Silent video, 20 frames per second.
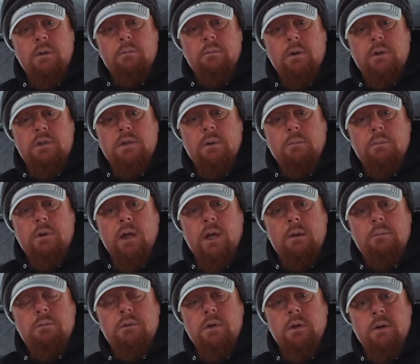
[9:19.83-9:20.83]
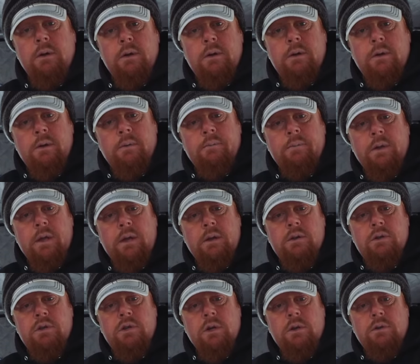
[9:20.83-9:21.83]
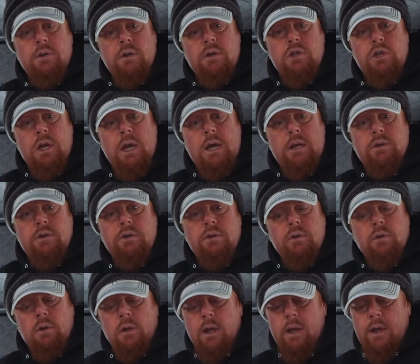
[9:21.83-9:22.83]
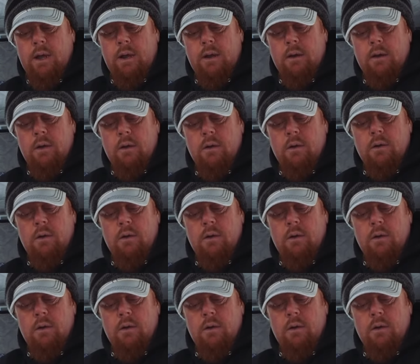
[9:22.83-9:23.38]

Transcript: but sometimes it's just a change in your line,